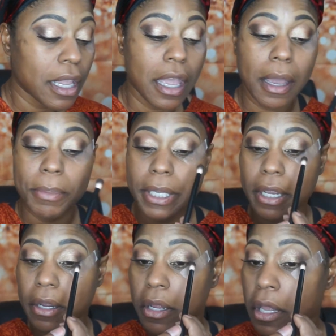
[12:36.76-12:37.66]
up
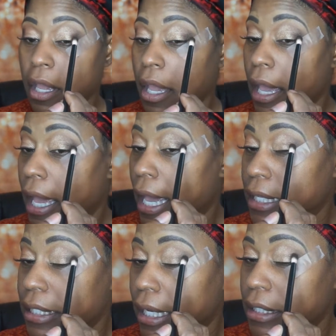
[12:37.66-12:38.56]
here
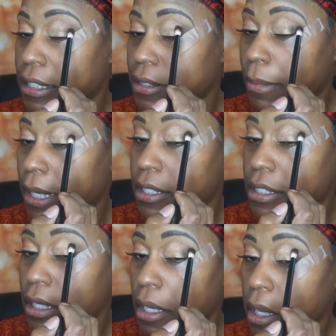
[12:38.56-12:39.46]
and take this mess.